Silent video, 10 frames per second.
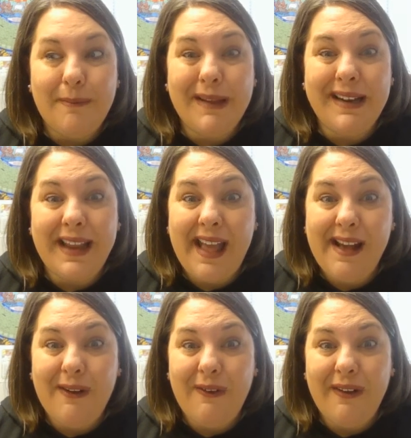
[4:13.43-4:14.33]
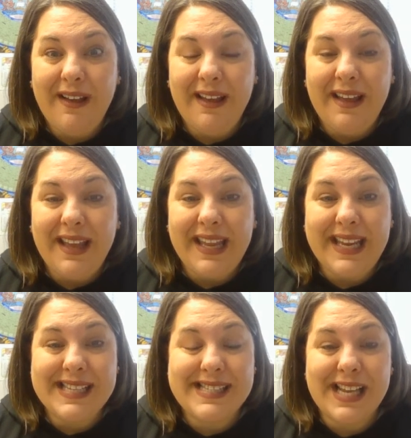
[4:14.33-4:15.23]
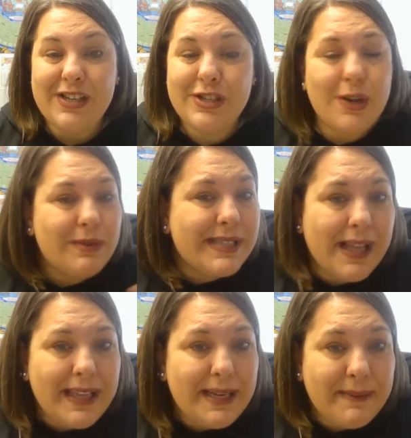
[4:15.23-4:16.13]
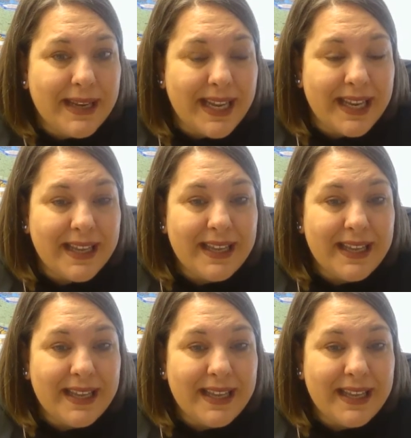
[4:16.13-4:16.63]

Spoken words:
But now he said, "Don't tell anybody.